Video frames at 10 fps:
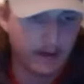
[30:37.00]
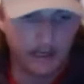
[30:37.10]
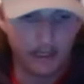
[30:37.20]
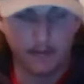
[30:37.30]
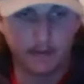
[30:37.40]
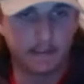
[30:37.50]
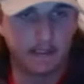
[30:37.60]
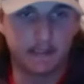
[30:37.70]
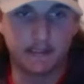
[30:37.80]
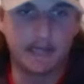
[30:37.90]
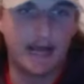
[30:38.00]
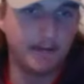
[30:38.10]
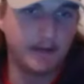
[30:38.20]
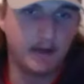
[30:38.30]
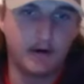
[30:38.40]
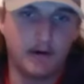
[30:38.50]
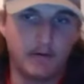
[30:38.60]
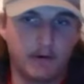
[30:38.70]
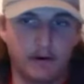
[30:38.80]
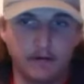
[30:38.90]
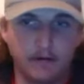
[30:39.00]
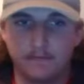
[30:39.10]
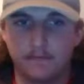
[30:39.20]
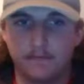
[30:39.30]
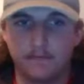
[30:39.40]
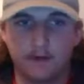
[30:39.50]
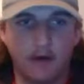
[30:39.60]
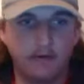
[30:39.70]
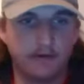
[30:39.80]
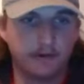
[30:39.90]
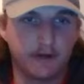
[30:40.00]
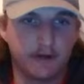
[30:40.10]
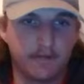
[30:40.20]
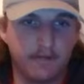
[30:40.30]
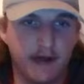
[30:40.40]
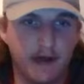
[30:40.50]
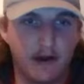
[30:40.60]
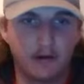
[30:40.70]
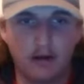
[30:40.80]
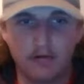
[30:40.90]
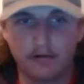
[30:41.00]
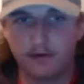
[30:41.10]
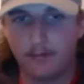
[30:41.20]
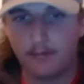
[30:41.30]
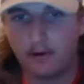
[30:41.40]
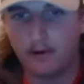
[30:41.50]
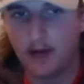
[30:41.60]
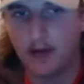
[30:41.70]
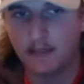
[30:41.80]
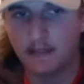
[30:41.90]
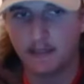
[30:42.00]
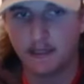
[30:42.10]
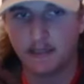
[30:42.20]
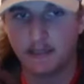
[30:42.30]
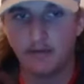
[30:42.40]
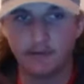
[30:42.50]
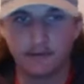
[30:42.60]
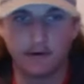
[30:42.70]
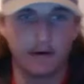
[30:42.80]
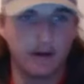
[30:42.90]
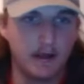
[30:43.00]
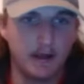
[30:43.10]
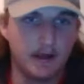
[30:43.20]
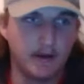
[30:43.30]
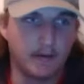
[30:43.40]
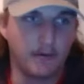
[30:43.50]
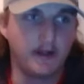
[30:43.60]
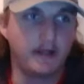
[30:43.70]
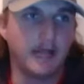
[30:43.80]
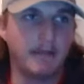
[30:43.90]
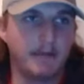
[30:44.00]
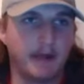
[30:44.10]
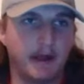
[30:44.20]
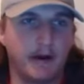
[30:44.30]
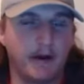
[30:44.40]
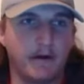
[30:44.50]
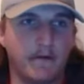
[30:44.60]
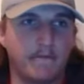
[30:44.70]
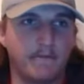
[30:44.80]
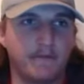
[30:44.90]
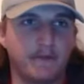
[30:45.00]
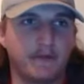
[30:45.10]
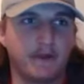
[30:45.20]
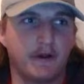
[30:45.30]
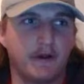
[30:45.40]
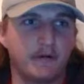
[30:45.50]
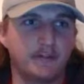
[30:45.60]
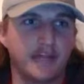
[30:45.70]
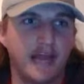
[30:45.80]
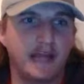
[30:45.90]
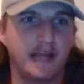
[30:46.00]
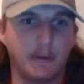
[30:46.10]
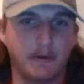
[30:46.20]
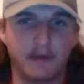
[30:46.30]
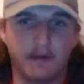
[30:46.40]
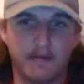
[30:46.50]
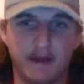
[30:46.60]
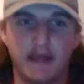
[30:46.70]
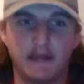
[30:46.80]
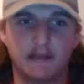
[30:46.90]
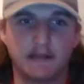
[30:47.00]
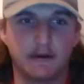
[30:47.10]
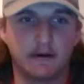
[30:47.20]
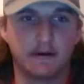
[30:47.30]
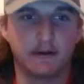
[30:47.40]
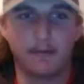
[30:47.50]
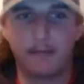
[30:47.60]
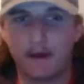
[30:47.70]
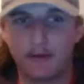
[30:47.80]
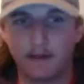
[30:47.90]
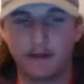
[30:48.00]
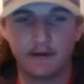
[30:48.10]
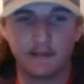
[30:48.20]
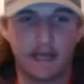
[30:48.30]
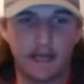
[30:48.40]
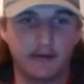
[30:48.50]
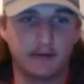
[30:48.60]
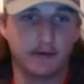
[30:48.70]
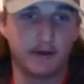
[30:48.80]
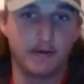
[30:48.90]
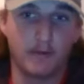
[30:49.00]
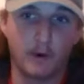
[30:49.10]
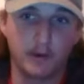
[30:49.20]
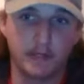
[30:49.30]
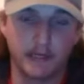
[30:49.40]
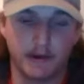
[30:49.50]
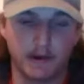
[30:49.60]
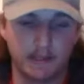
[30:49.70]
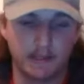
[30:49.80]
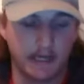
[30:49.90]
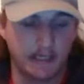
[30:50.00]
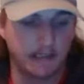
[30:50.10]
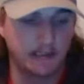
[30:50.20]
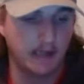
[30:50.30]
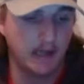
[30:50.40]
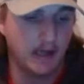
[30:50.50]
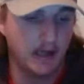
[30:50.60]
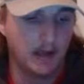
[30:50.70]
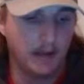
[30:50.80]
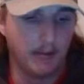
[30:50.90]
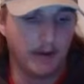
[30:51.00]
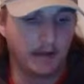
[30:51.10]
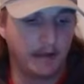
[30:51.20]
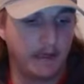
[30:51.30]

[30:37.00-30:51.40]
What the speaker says: It's the time of year where coaches are getting fired, coaches are getting put on hot seats, coaches are reclaiming their standing with their fans. They're bettering their standings or they're worsening their standings. But